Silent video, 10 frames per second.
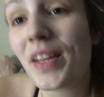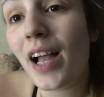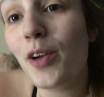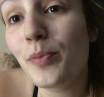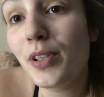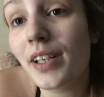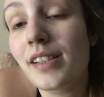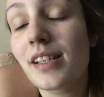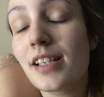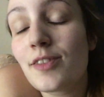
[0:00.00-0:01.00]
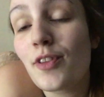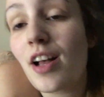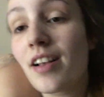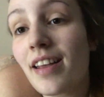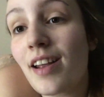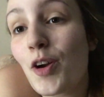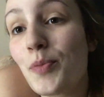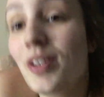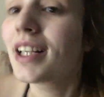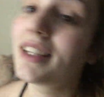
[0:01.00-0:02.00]
I hope you liked today's vlog, and I
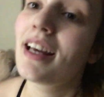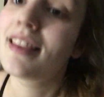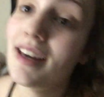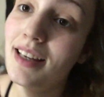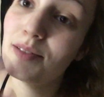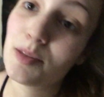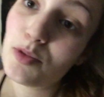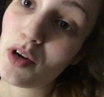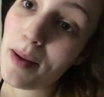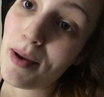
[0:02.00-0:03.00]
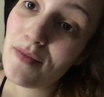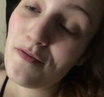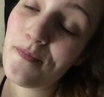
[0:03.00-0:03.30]
hope you click that like and subscribe button